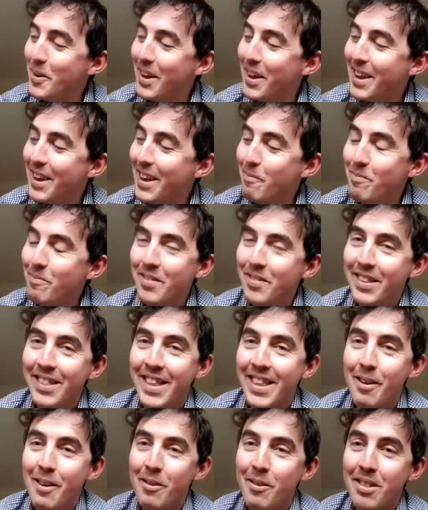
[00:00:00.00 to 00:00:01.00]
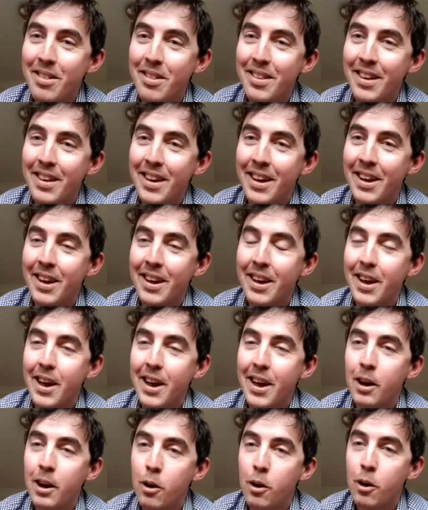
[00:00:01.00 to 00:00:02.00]
um, there was
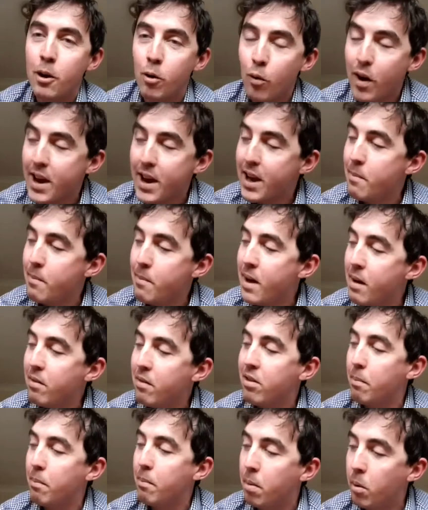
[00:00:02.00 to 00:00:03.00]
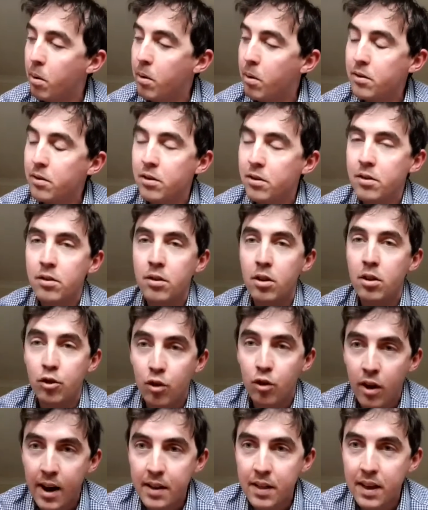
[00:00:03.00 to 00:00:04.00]
uh, a great amount of support to
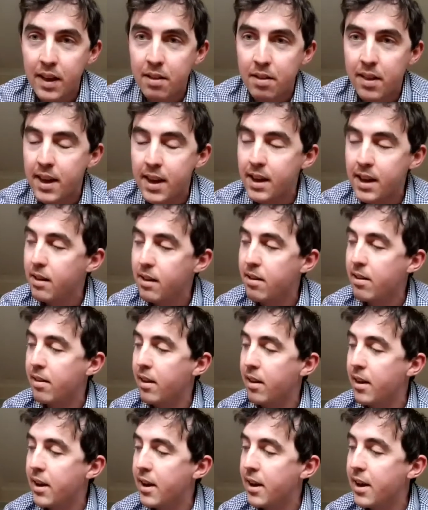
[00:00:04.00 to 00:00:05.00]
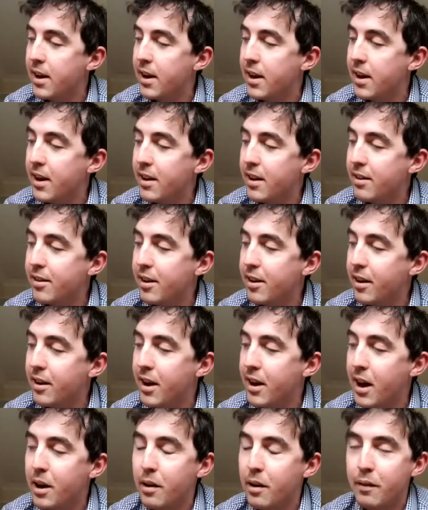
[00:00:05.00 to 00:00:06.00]
try these things to
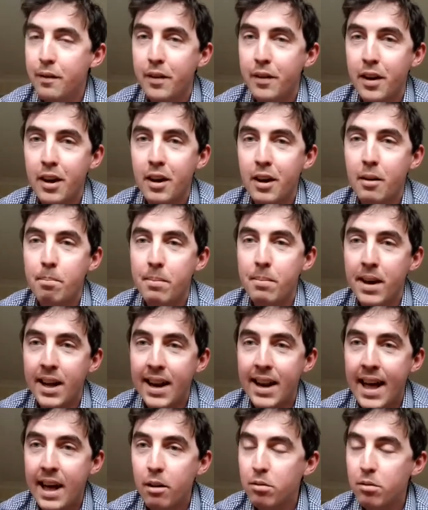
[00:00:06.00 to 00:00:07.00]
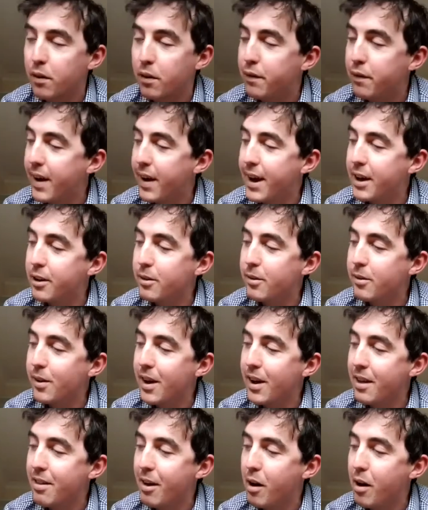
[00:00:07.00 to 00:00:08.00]
kind of uh, be allowed to fail
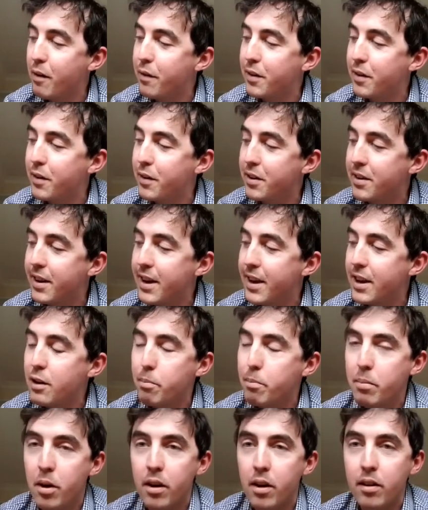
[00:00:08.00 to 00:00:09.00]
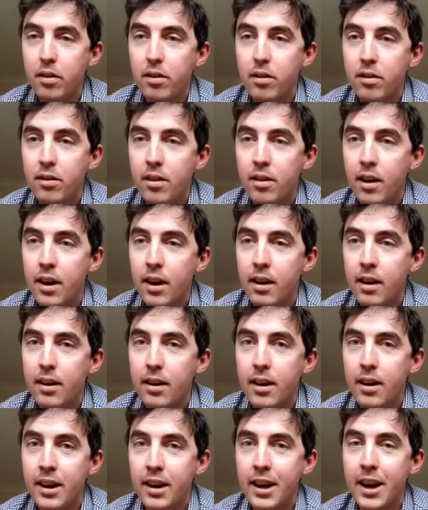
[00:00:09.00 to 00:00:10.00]
as often did, but to
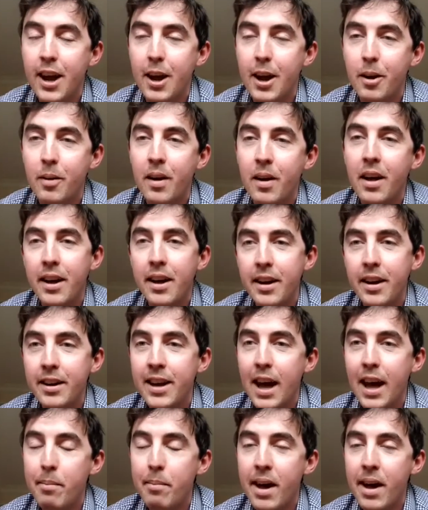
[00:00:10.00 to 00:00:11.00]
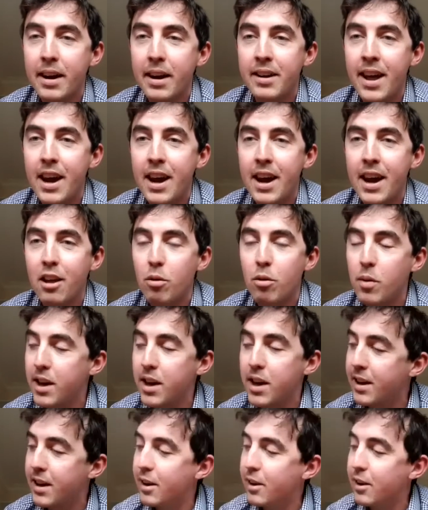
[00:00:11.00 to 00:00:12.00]
uh, you know get back next
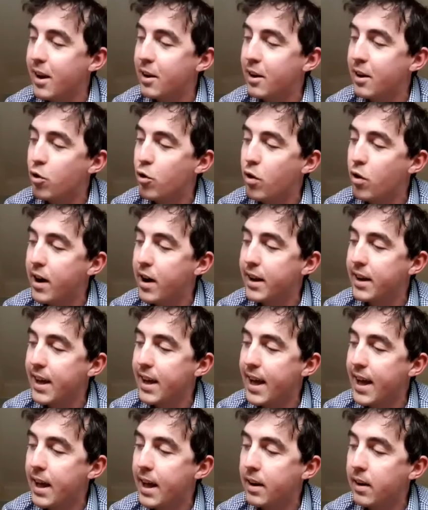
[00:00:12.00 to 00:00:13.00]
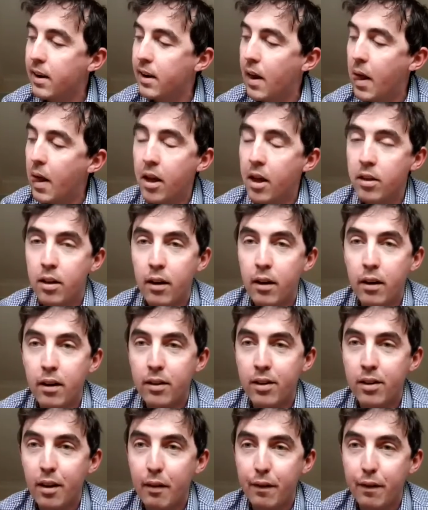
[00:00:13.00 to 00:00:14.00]
week and, and try again. The
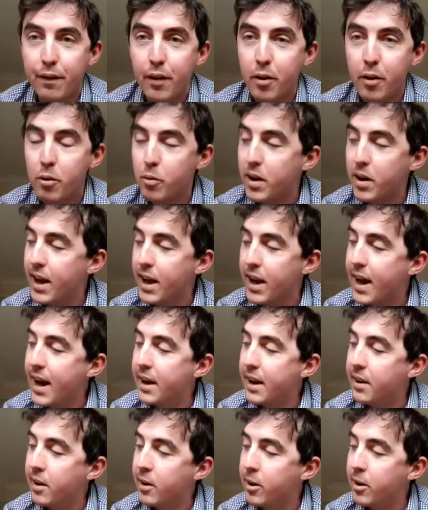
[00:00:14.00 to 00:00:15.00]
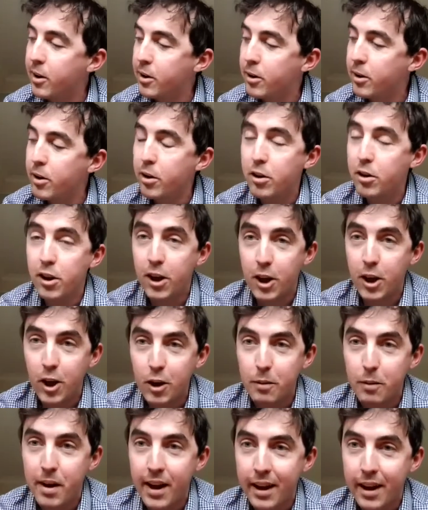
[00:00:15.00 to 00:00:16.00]
the fun we had and the good
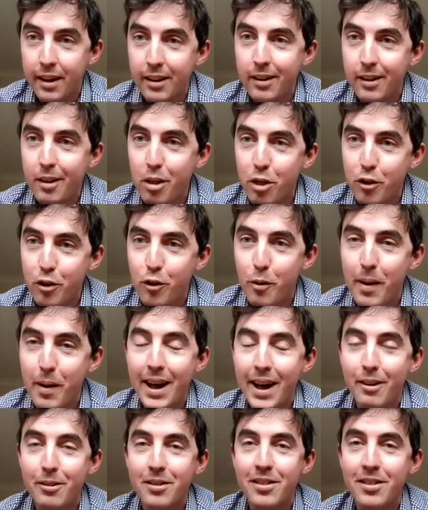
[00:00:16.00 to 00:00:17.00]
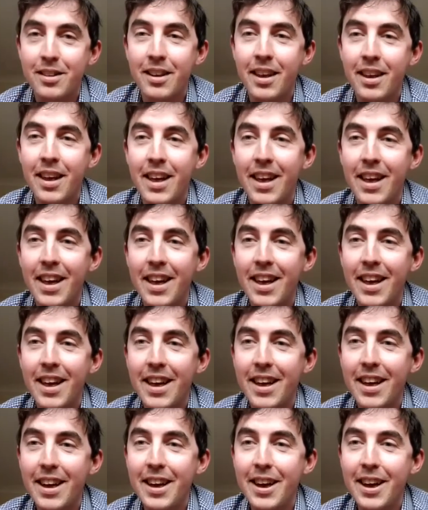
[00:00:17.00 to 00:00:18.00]
humour throughout
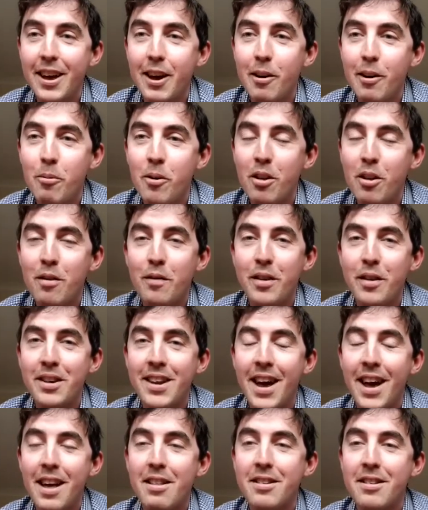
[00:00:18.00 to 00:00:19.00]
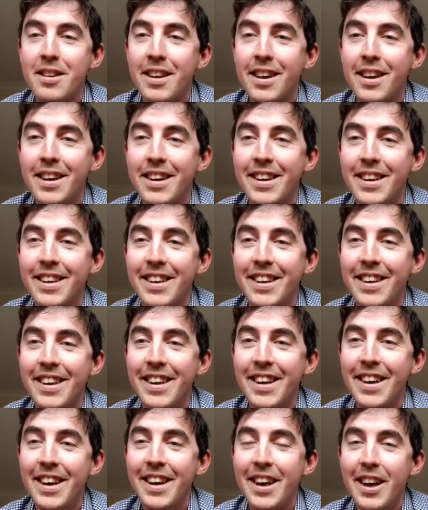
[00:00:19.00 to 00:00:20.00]
uh, was fantastic.
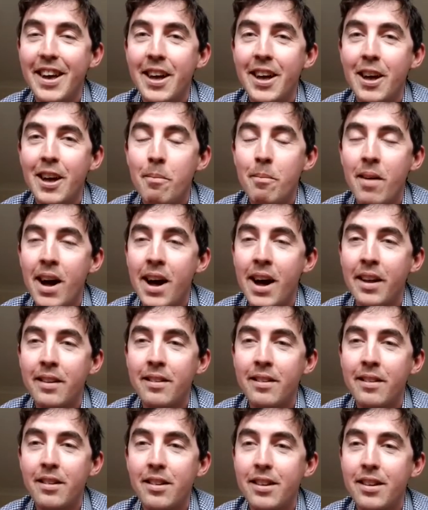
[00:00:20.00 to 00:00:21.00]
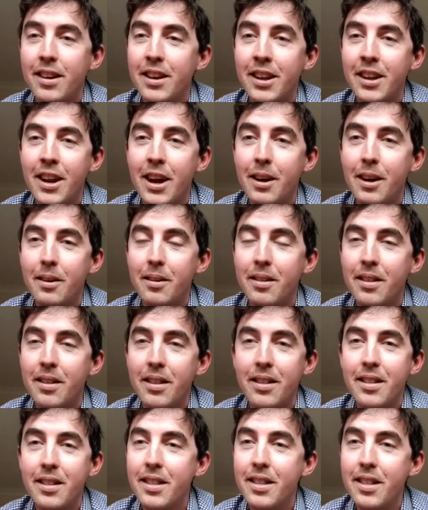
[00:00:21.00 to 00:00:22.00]
Yeah, um, and you know
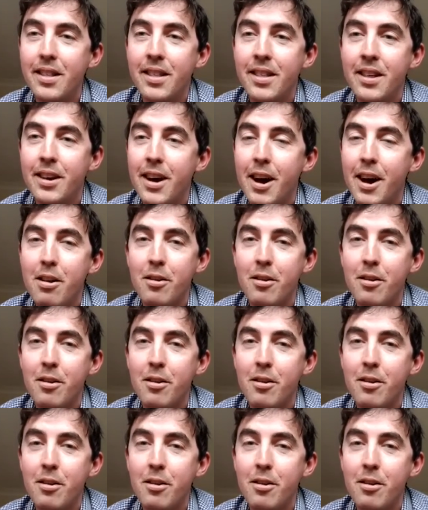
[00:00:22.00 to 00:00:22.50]
the guy's